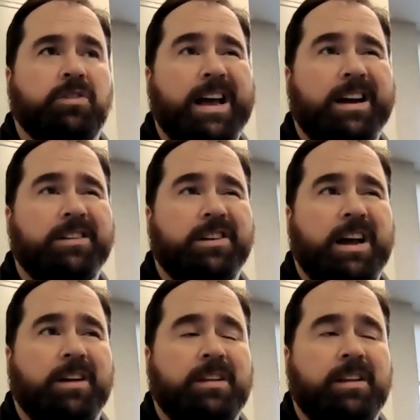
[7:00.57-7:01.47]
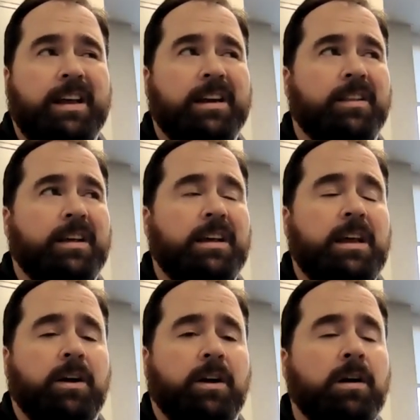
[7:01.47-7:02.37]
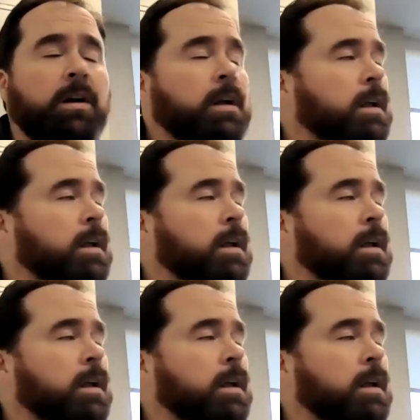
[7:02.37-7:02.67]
So that gets you out to the end of the year.